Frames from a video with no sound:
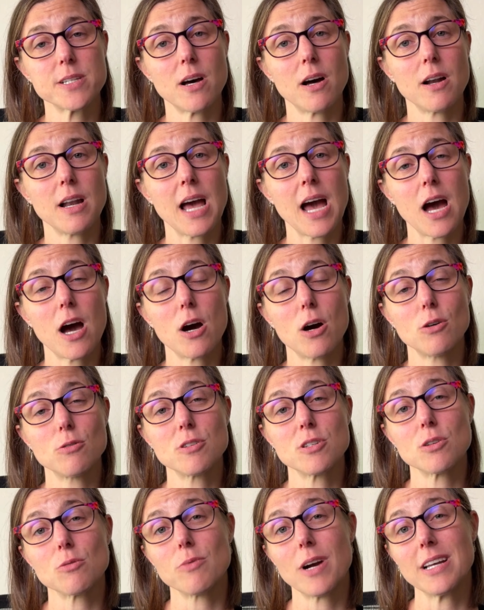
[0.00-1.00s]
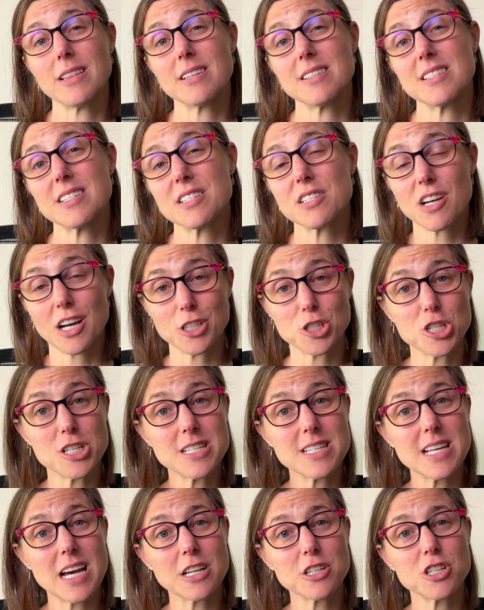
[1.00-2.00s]
on how to write the discussion
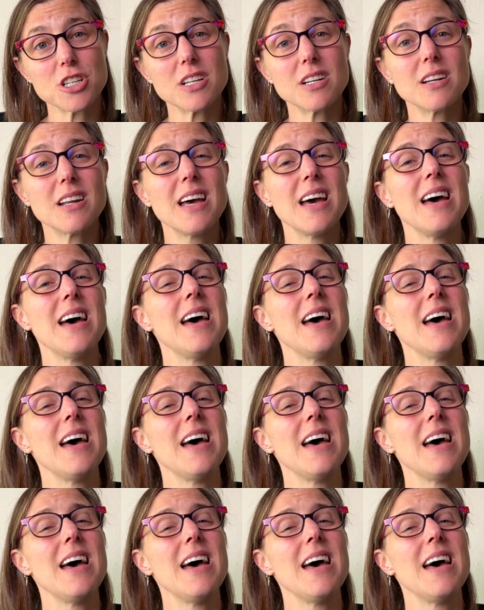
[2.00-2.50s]
section.